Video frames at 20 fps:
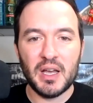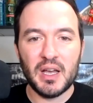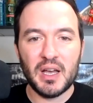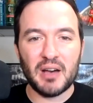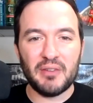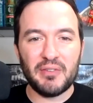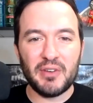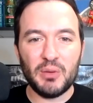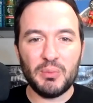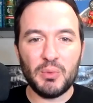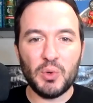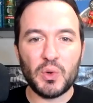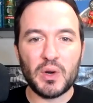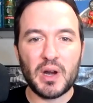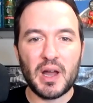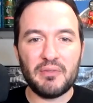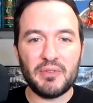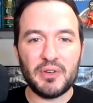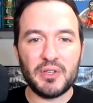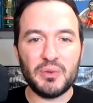available
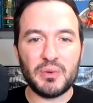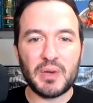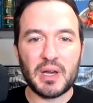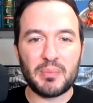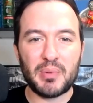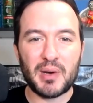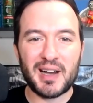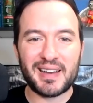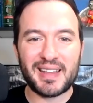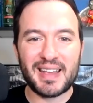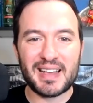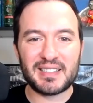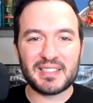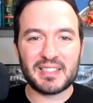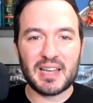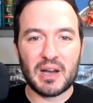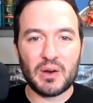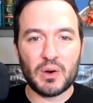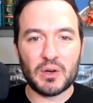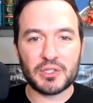wherever you get podcasts,
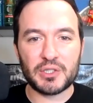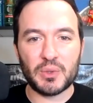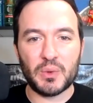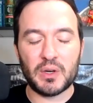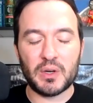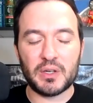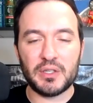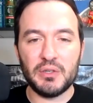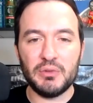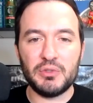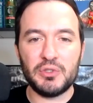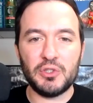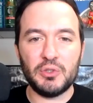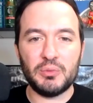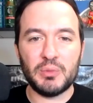now also on YouTube.